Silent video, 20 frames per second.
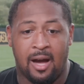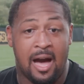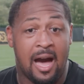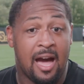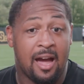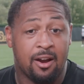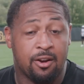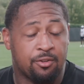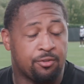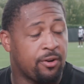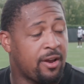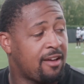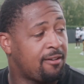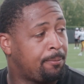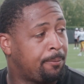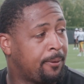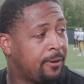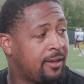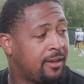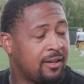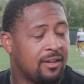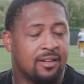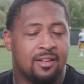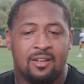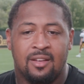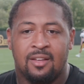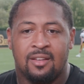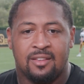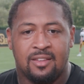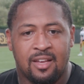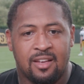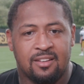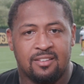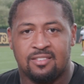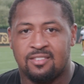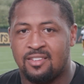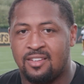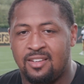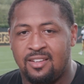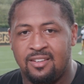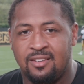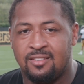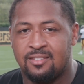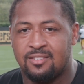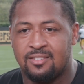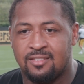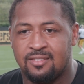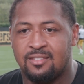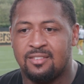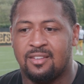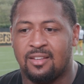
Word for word: higher draft pick. That's he's